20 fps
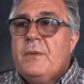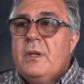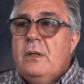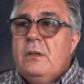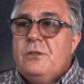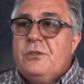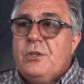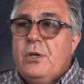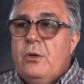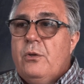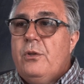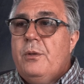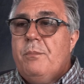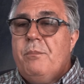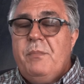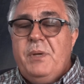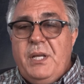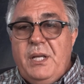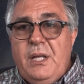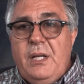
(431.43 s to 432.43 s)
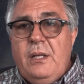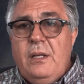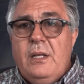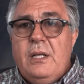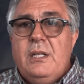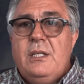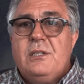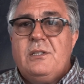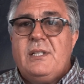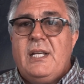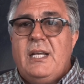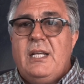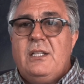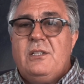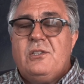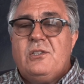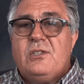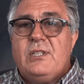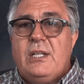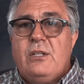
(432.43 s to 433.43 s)
So the mean is a
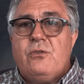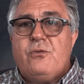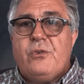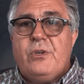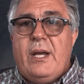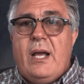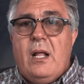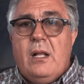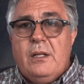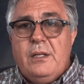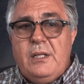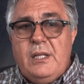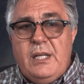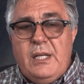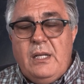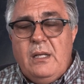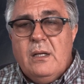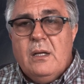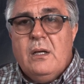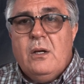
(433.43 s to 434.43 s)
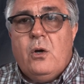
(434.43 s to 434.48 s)
centrality